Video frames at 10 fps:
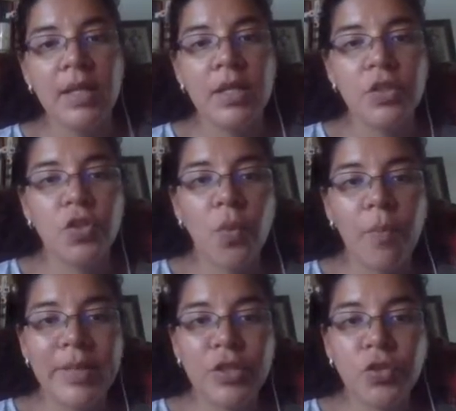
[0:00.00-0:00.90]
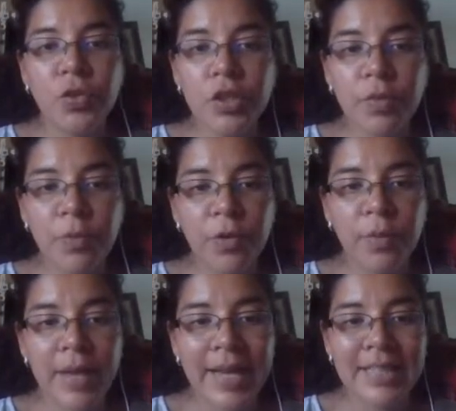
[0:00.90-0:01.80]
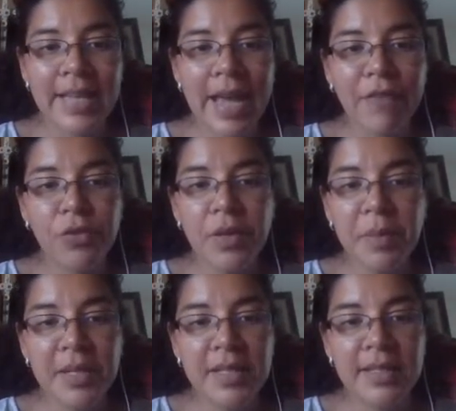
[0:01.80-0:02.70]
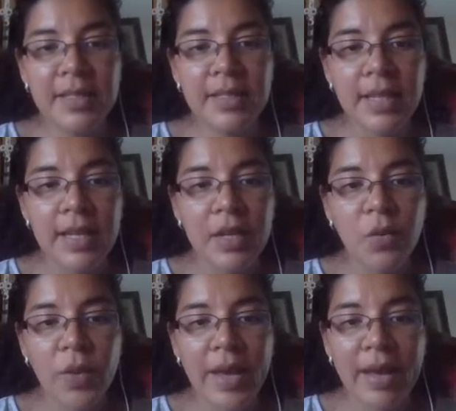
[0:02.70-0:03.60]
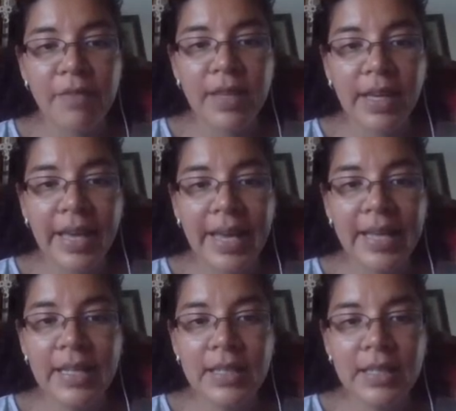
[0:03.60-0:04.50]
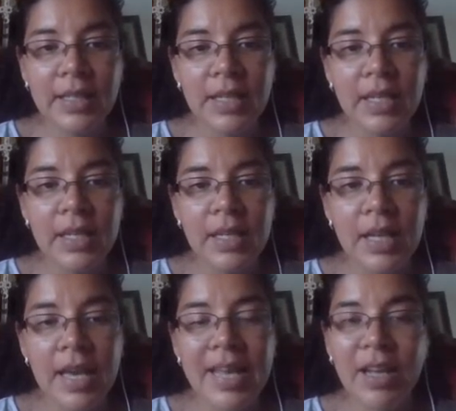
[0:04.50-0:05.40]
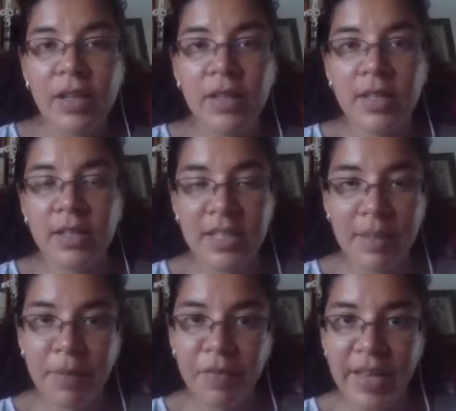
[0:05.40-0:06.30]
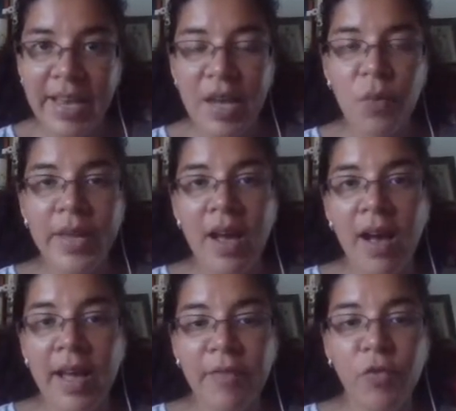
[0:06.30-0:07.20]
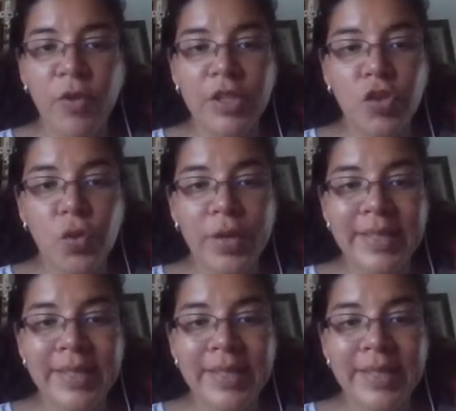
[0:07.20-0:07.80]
So mature sperm actually have three pieces. We have the head, and on the tip of the head we have what's known as